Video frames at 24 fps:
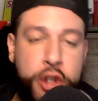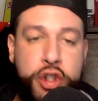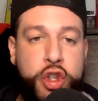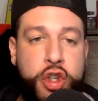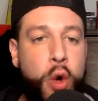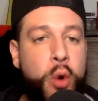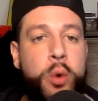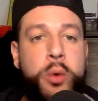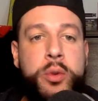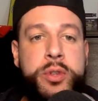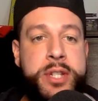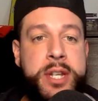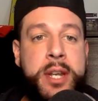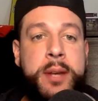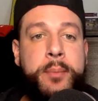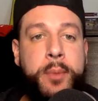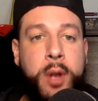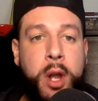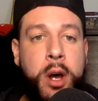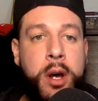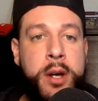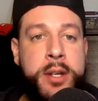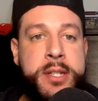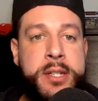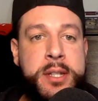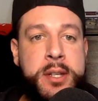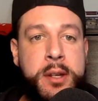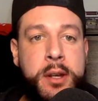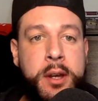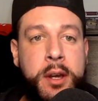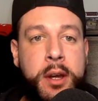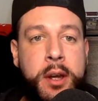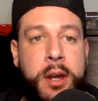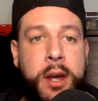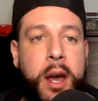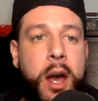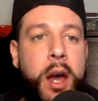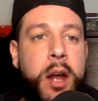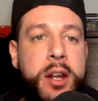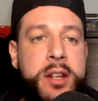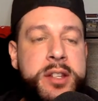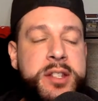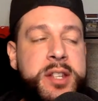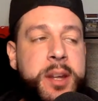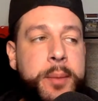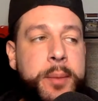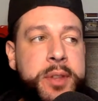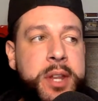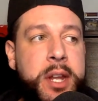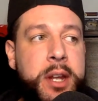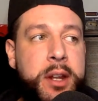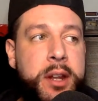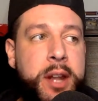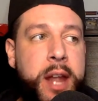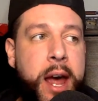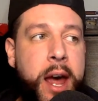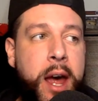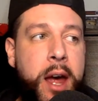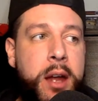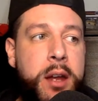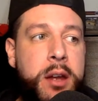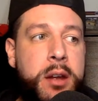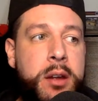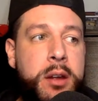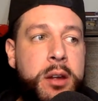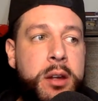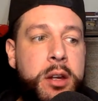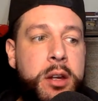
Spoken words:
total team loss, and it's something that